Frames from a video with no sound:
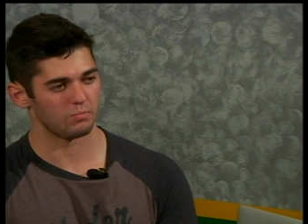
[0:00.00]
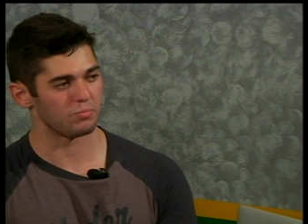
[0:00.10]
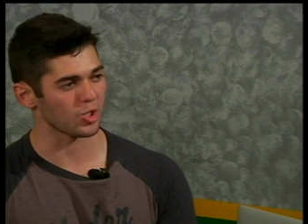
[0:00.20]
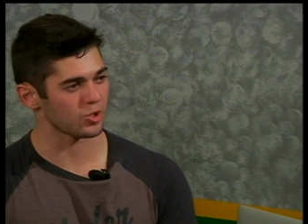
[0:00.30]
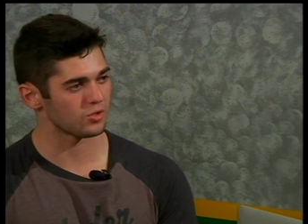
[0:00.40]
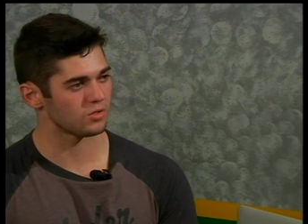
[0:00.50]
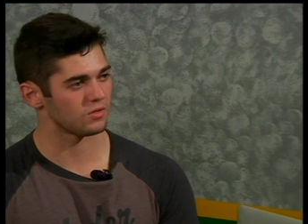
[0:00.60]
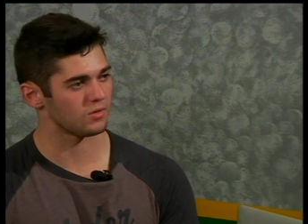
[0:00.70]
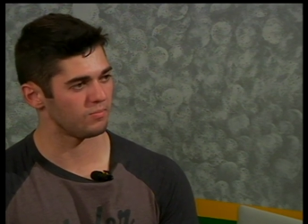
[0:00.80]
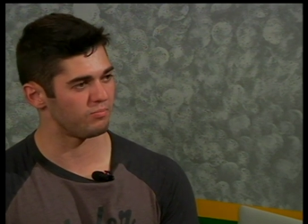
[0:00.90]
bacon.
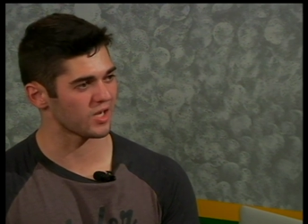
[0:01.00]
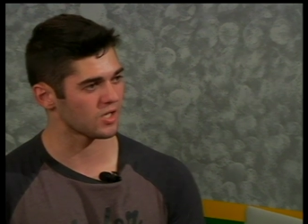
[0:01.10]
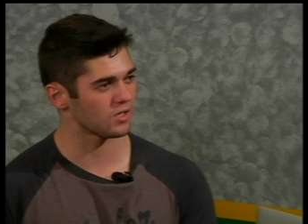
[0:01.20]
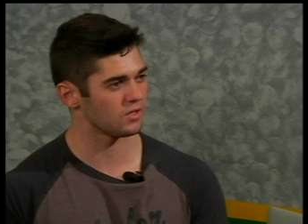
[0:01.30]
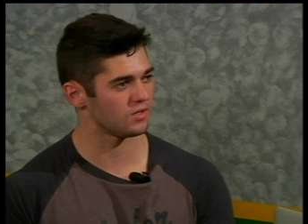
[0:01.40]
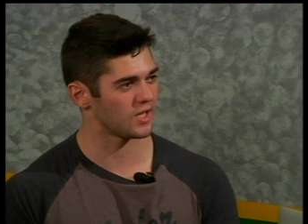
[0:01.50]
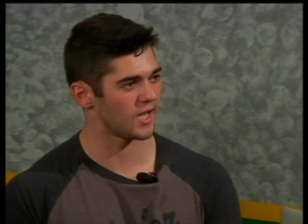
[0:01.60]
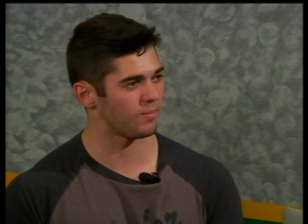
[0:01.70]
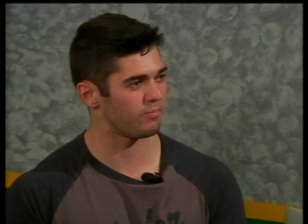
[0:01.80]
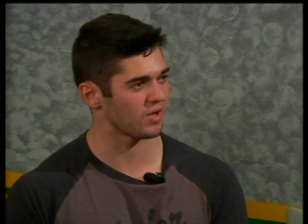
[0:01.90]
Bacon,
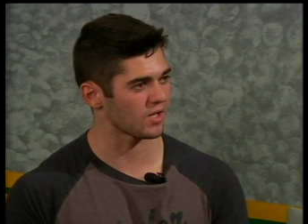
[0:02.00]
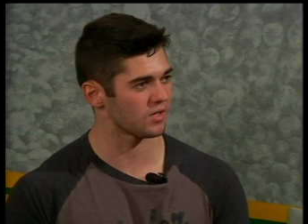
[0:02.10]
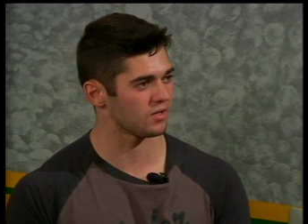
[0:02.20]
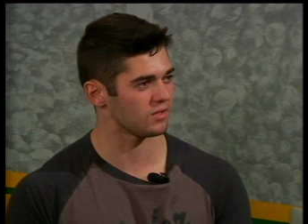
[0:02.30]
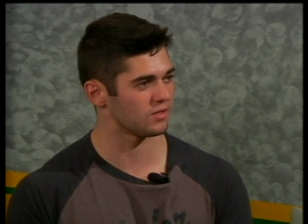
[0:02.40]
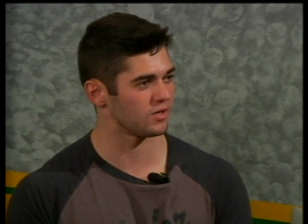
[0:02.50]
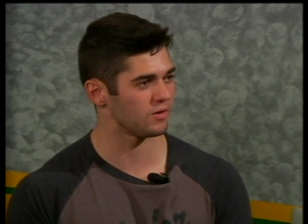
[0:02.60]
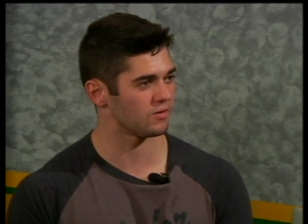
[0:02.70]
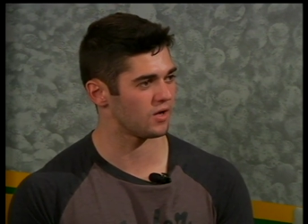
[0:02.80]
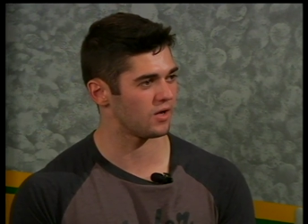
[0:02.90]
Yeah, bacon. You
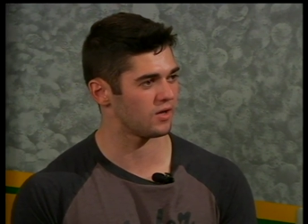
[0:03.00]
know, uh,